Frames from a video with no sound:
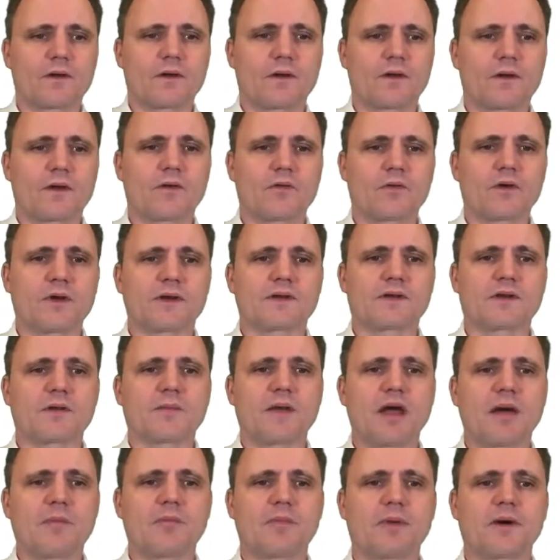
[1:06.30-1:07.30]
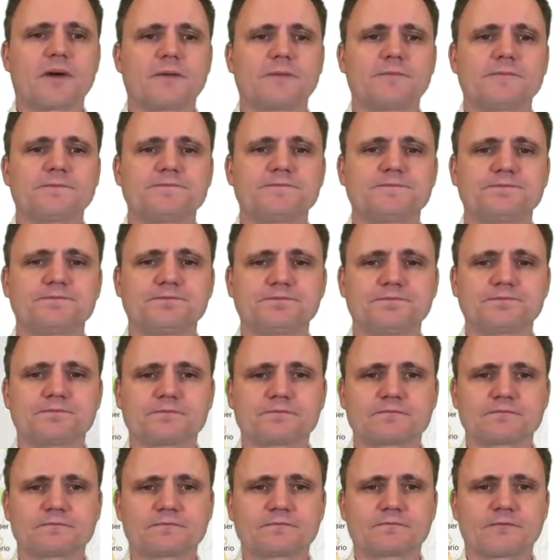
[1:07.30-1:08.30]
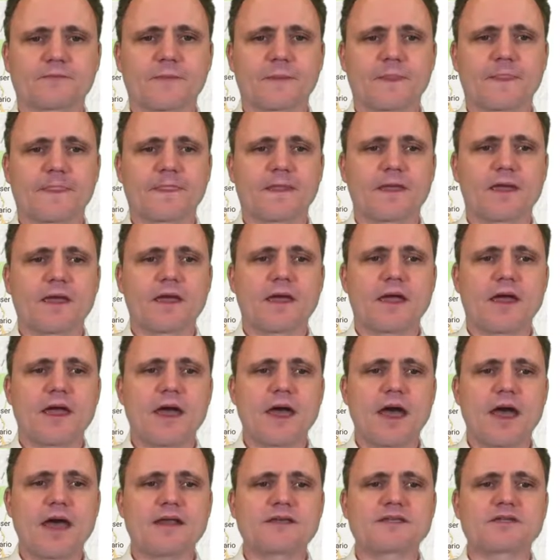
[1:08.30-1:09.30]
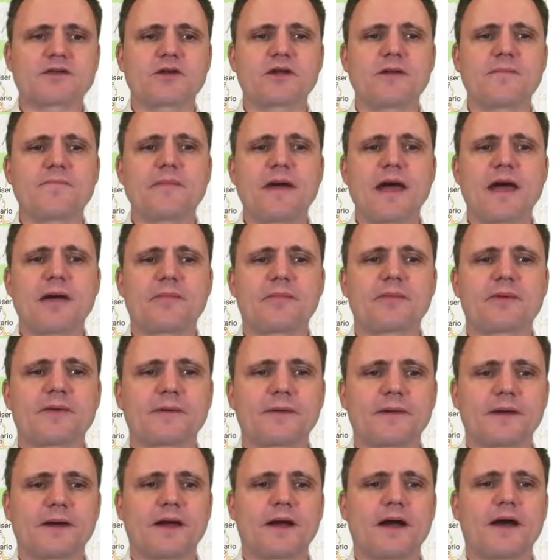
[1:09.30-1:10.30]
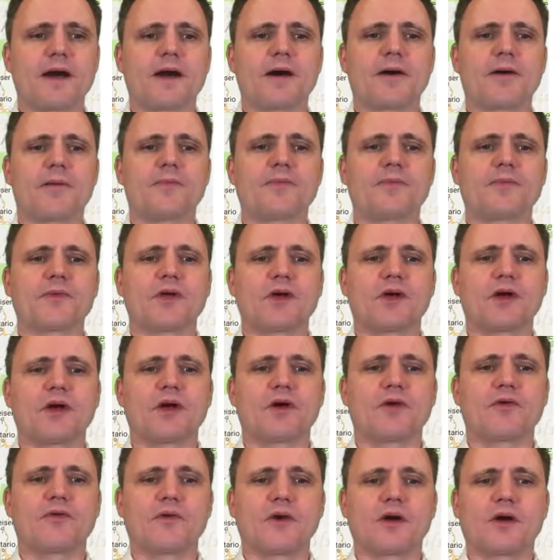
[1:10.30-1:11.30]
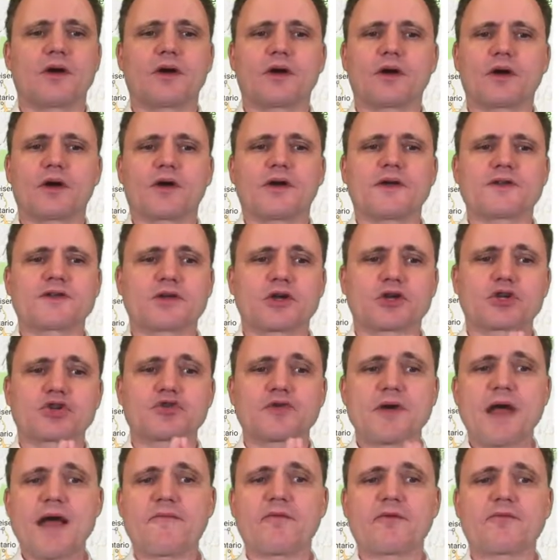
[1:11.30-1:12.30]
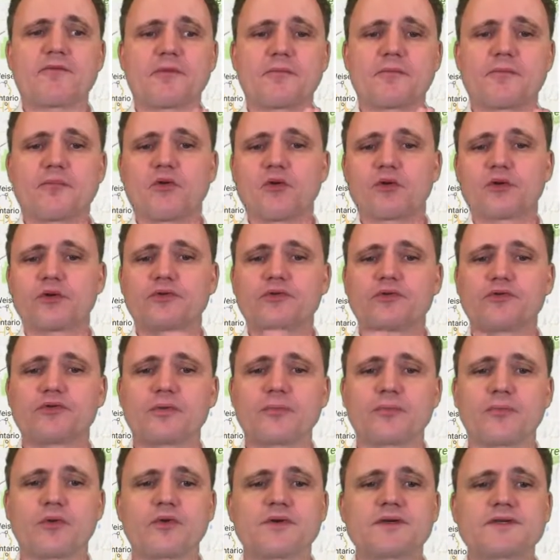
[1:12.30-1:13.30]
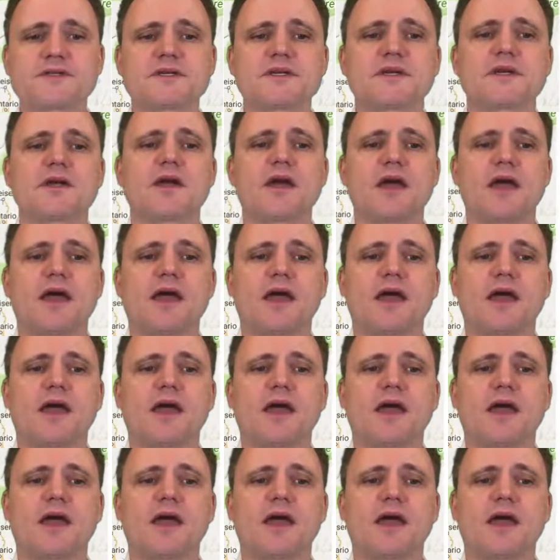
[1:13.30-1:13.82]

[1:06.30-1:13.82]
And we hit the map button. And it's going to map, it's going to travel from Portland to Boise,